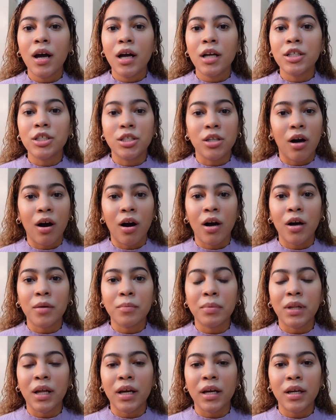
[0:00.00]

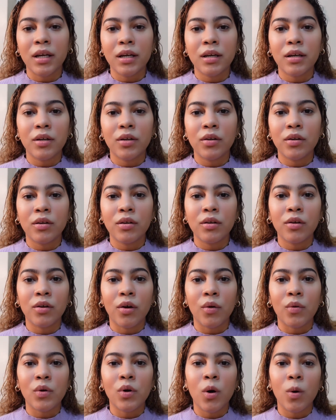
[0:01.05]
job, like, you
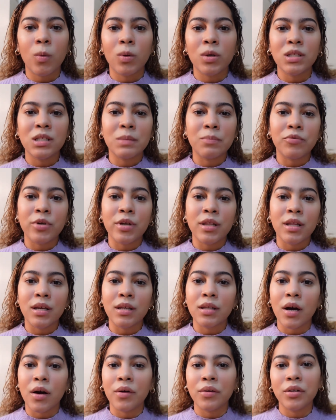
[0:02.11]
know, no one's breathing
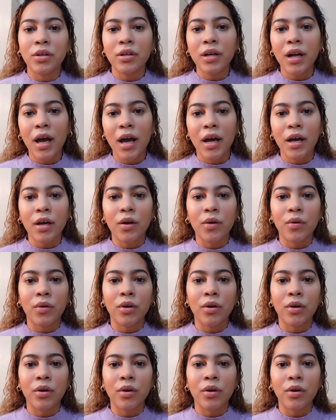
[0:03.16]
down your neck,